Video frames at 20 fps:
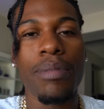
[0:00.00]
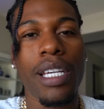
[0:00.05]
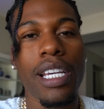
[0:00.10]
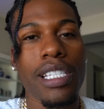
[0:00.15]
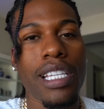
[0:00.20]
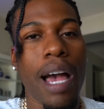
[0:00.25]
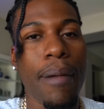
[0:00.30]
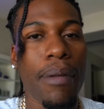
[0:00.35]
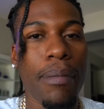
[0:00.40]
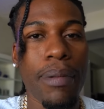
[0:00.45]

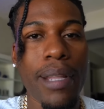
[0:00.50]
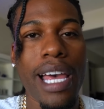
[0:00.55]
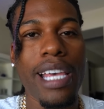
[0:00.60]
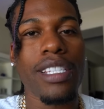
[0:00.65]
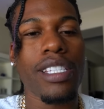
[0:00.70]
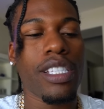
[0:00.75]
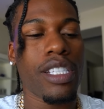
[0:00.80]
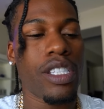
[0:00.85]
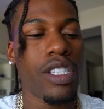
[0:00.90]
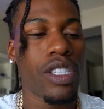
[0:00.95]
because I'm a
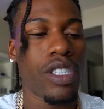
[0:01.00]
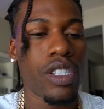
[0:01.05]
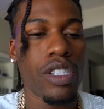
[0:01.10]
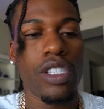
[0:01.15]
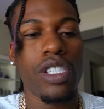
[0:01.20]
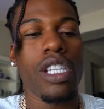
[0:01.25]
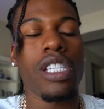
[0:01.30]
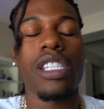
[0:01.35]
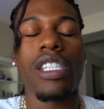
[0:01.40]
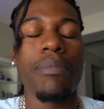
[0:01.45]
blessing
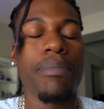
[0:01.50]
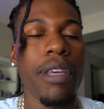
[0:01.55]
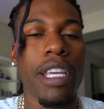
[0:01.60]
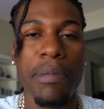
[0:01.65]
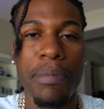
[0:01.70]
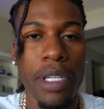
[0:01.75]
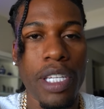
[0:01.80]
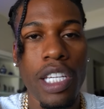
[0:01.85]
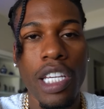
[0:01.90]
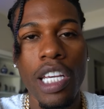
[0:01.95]
just to
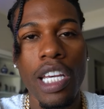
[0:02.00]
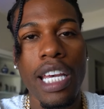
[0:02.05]
meet me.